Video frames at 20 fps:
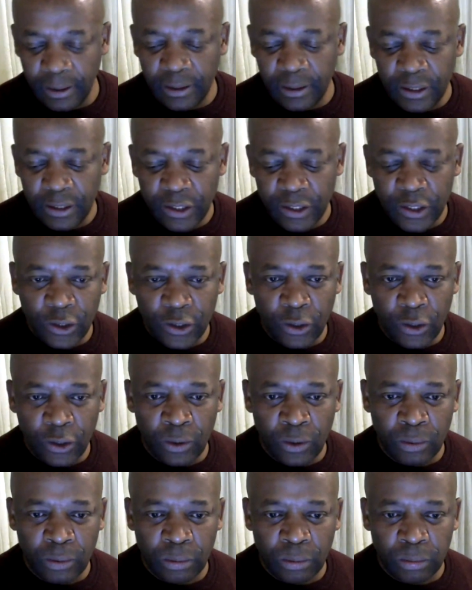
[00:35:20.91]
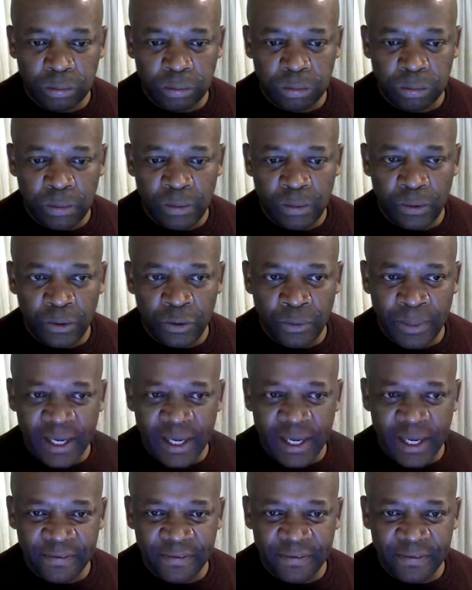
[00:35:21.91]
So you might
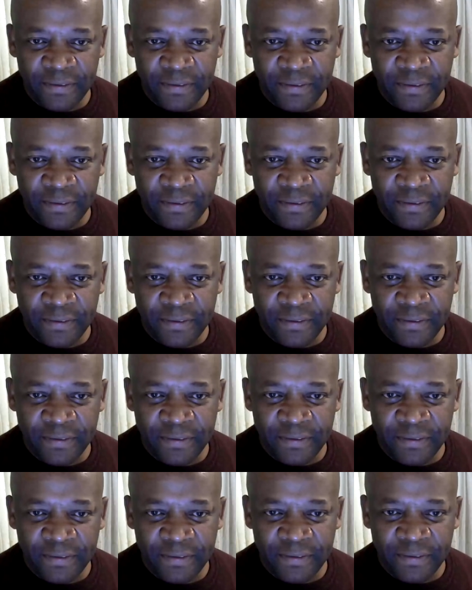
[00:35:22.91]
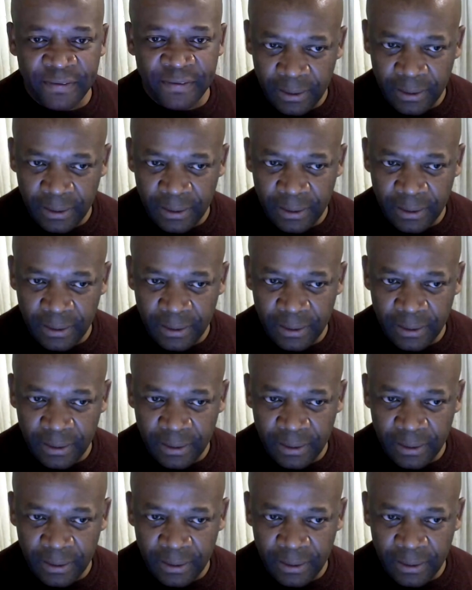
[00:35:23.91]
have seen the poster,